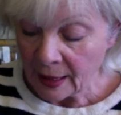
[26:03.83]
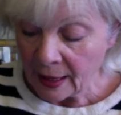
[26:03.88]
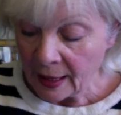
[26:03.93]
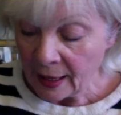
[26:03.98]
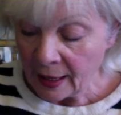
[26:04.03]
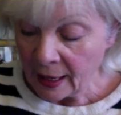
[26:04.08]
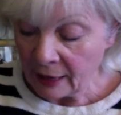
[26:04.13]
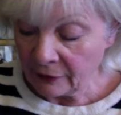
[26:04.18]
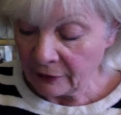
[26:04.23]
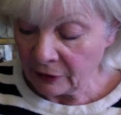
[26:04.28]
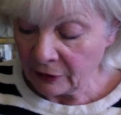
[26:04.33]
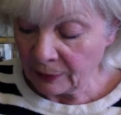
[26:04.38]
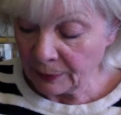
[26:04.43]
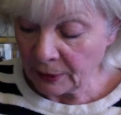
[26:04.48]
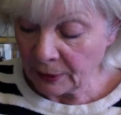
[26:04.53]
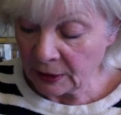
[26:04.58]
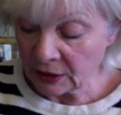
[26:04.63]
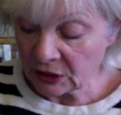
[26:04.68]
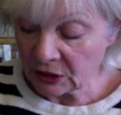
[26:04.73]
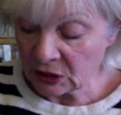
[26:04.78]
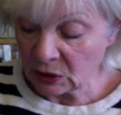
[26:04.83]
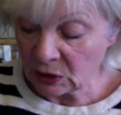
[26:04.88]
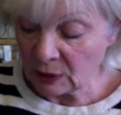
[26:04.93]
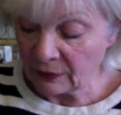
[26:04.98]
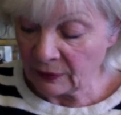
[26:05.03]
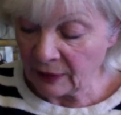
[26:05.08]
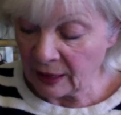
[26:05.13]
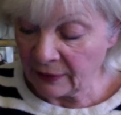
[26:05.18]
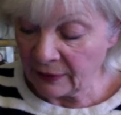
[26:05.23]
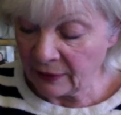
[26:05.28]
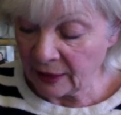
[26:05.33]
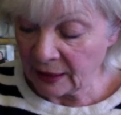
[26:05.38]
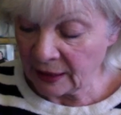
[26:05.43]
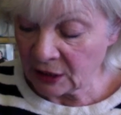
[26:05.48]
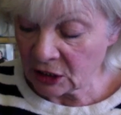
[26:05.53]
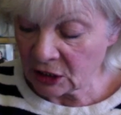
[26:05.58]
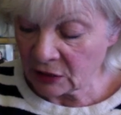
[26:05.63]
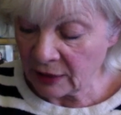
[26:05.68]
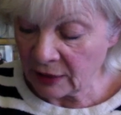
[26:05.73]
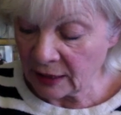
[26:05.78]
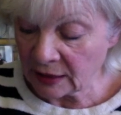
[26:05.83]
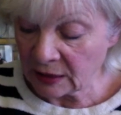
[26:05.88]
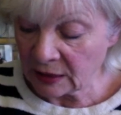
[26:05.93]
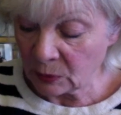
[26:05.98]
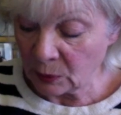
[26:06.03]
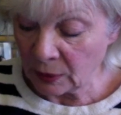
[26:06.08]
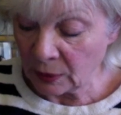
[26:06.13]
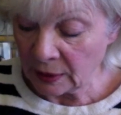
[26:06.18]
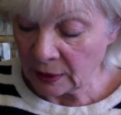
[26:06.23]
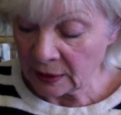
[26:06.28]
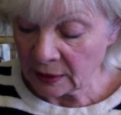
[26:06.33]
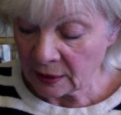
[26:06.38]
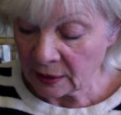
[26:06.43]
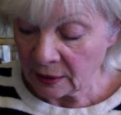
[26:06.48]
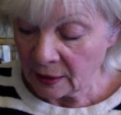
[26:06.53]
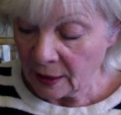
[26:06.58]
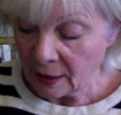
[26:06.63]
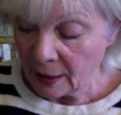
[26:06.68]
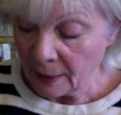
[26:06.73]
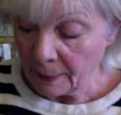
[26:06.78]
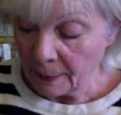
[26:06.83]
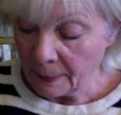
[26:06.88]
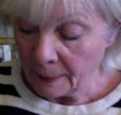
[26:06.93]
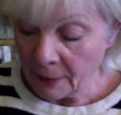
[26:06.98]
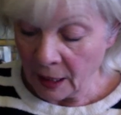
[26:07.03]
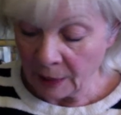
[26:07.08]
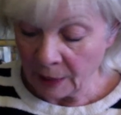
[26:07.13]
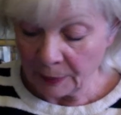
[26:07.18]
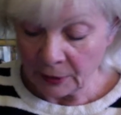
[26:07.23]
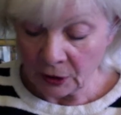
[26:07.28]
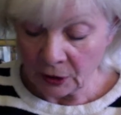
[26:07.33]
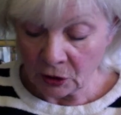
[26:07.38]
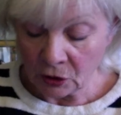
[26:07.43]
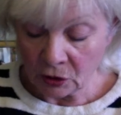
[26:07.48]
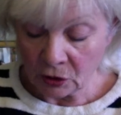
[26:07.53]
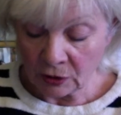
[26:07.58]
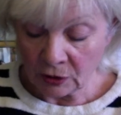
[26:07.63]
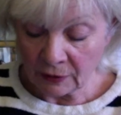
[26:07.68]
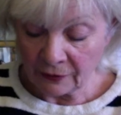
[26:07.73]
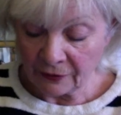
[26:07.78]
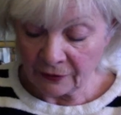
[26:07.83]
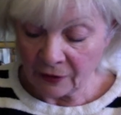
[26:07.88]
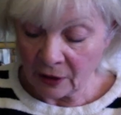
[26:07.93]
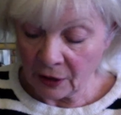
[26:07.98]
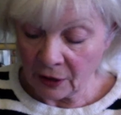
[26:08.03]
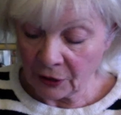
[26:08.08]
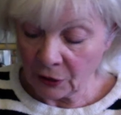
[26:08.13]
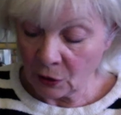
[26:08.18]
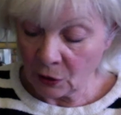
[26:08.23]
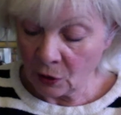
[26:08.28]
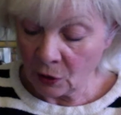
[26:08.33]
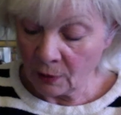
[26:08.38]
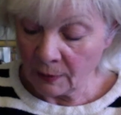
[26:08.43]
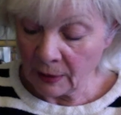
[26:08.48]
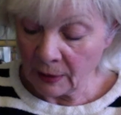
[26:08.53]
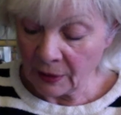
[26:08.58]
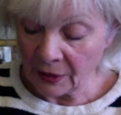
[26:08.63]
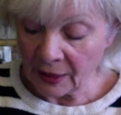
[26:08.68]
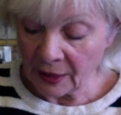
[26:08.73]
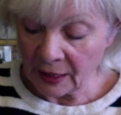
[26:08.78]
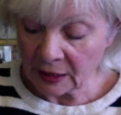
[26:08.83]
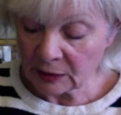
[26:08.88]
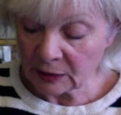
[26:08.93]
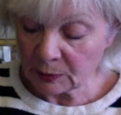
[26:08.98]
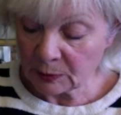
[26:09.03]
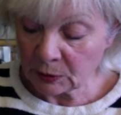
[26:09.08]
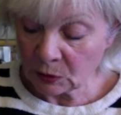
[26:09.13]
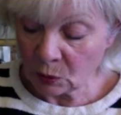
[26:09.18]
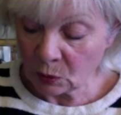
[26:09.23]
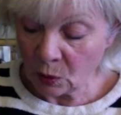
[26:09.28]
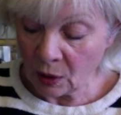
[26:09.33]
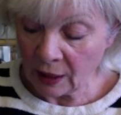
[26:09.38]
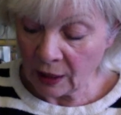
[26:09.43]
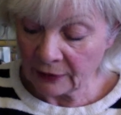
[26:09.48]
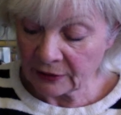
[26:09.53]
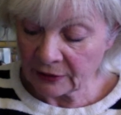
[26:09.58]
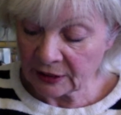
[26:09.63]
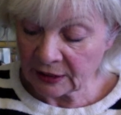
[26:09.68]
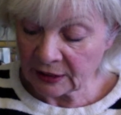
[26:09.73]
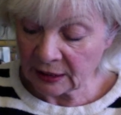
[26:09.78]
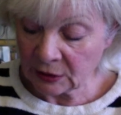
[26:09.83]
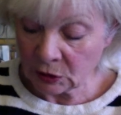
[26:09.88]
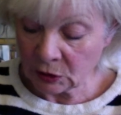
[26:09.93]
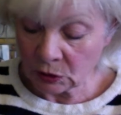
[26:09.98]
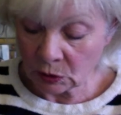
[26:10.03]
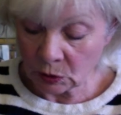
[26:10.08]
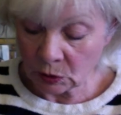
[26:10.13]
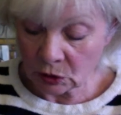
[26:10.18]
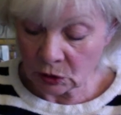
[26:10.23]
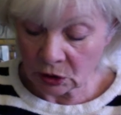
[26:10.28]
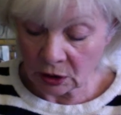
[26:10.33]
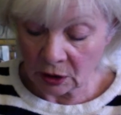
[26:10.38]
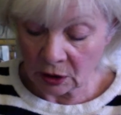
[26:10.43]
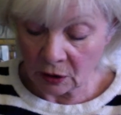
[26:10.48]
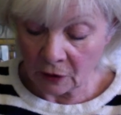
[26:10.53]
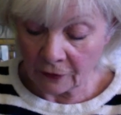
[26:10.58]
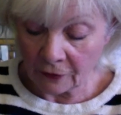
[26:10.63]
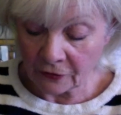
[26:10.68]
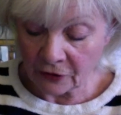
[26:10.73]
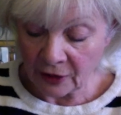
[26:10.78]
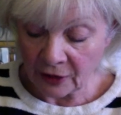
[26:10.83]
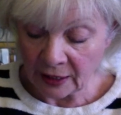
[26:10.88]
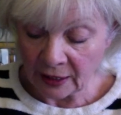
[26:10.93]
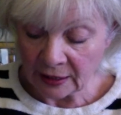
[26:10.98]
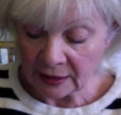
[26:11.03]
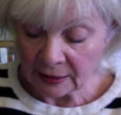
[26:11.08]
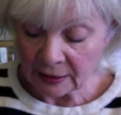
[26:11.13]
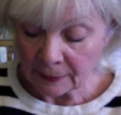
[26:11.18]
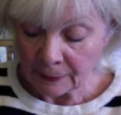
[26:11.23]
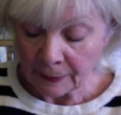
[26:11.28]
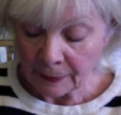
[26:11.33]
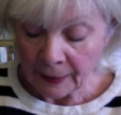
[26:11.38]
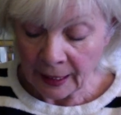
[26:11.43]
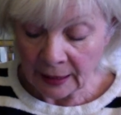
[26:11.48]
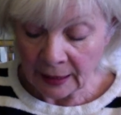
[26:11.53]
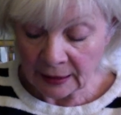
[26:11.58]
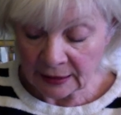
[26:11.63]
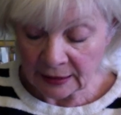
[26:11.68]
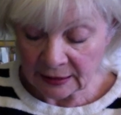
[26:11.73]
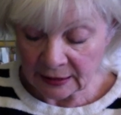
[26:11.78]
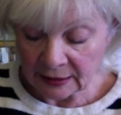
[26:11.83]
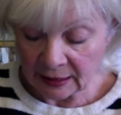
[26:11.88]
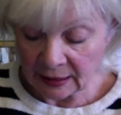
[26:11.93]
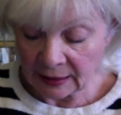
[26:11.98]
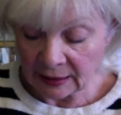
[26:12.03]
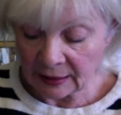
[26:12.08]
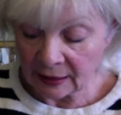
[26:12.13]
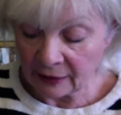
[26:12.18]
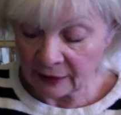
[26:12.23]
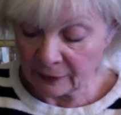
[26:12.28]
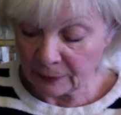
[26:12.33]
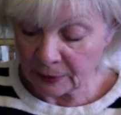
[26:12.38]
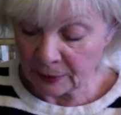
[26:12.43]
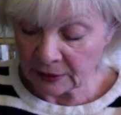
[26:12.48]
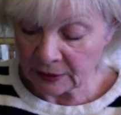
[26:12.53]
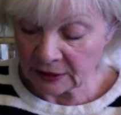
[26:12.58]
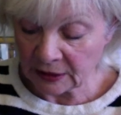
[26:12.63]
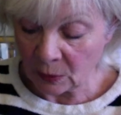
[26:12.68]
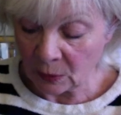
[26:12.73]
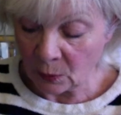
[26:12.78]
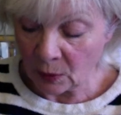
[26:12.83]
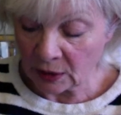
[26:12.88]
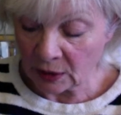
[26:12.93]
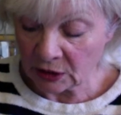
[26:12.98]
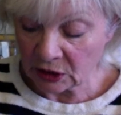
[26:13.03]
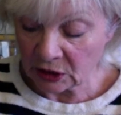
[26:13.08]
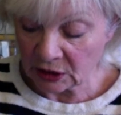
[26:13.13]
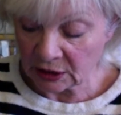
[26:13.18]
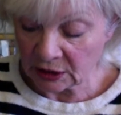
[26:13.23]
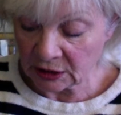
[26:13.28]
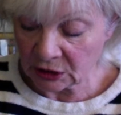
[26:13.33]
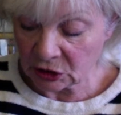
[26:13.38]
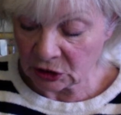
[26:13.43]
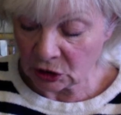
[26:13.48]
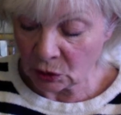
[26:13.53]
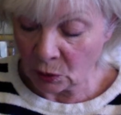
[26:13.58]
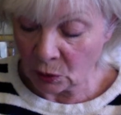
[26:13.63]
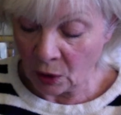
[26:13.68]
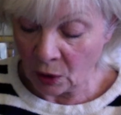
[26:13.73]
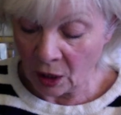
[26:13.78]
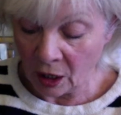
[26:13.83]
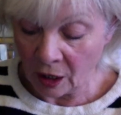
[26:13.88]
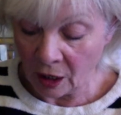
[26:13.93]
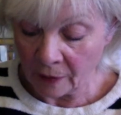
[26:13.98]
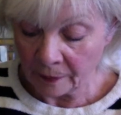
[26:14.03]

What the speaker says: Every person you have ever interacted with might be a good father or mother, husband, wife, son, daughter, or friend, and is dearly loved by someone just as you are.